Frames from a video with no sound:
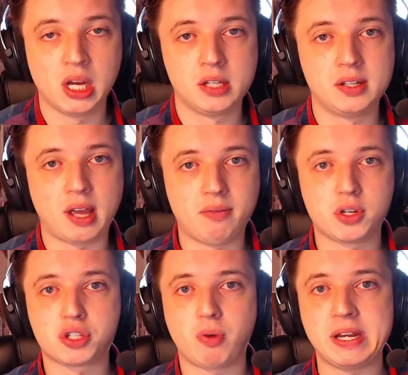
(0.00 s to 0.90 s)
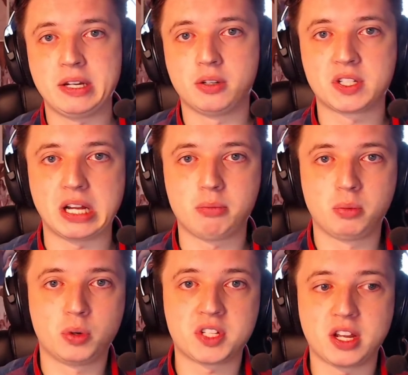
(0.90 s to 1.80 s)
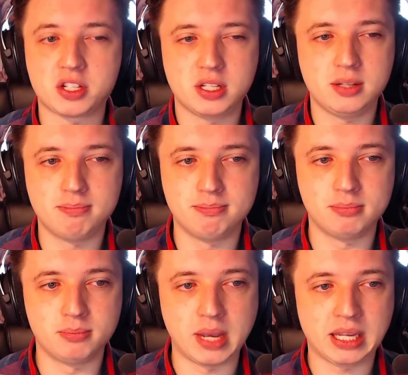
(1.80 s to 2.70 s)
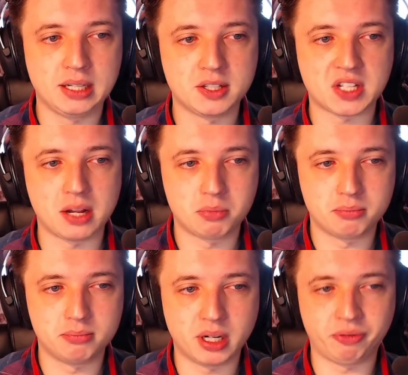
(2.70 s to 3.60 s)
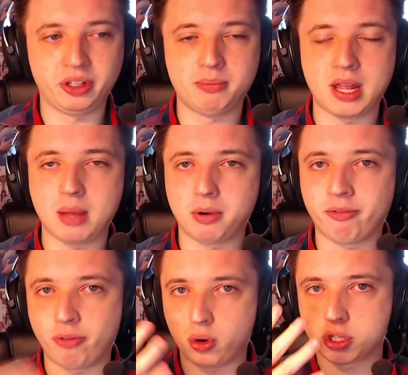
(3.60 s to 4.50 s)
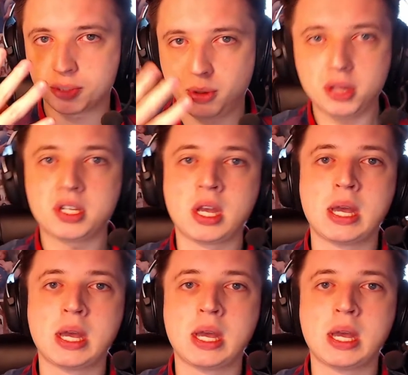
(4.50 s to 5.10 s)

The average rating on this album was actually making this album I think my number 4 spot,